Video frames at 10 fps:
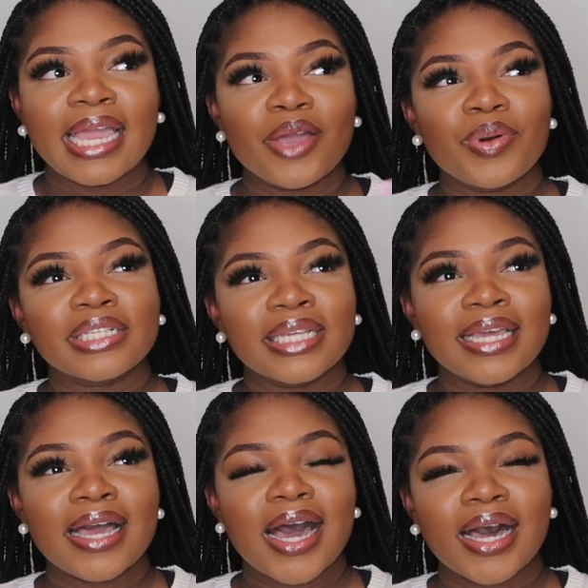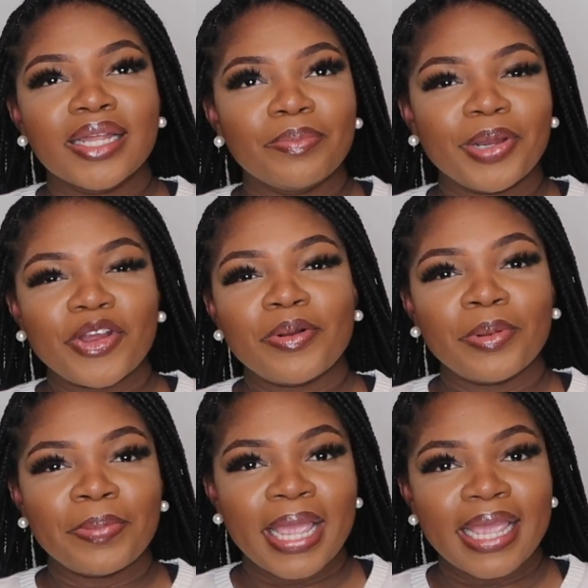it wasn't
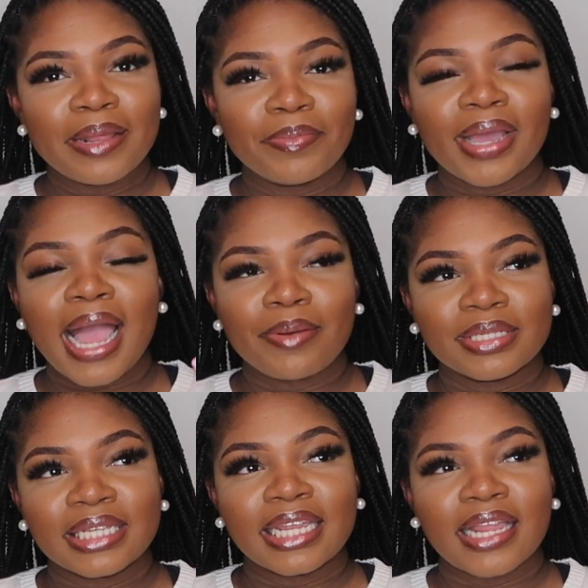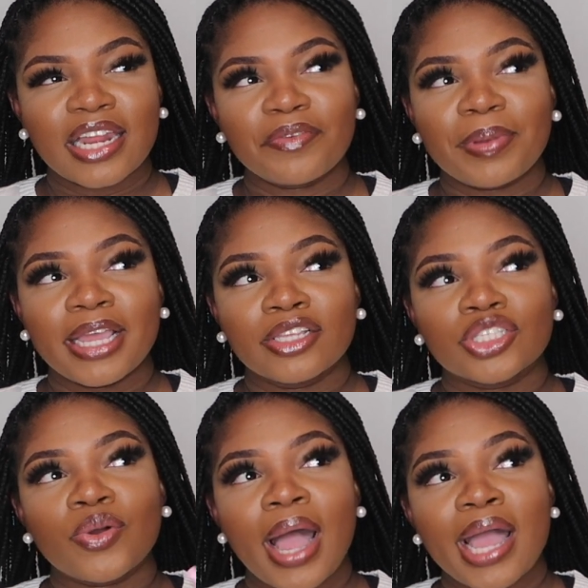unbearable pain, but I was in a lot of pain,
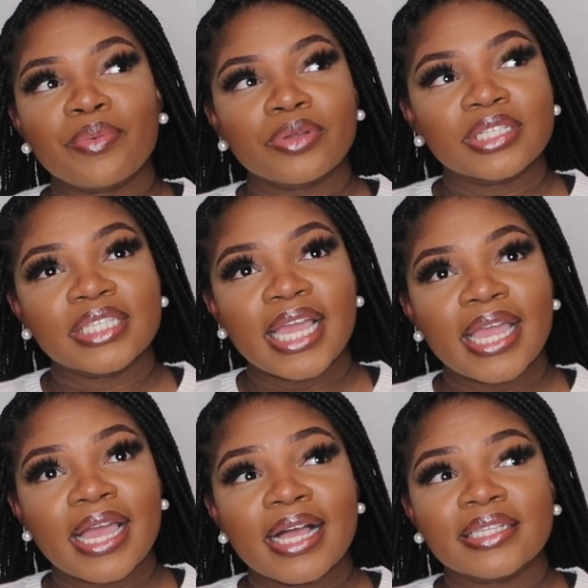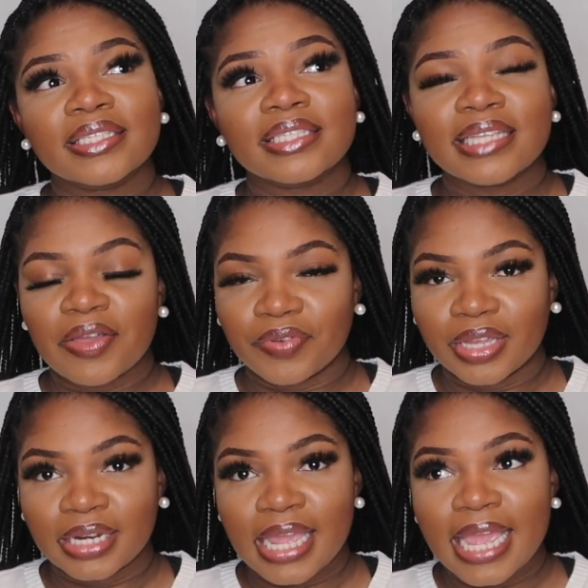so I will say a
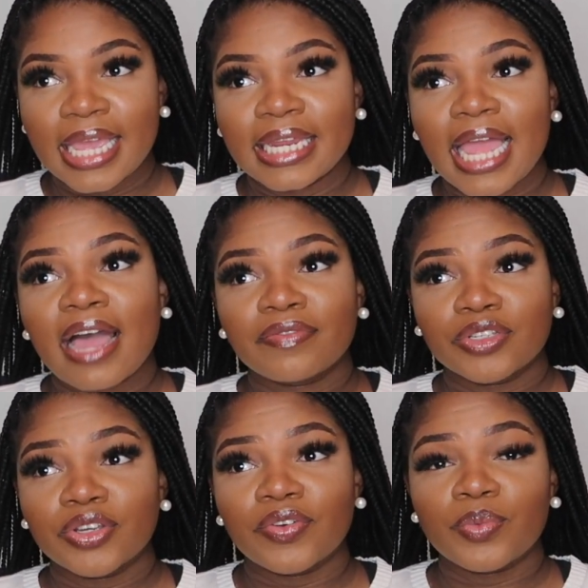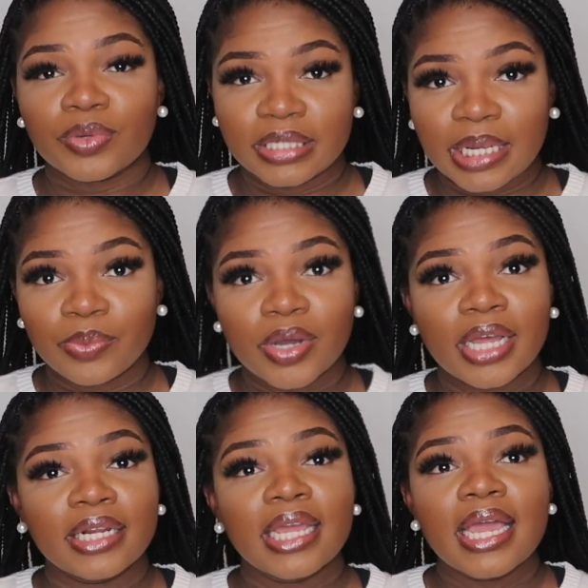7. And after day 1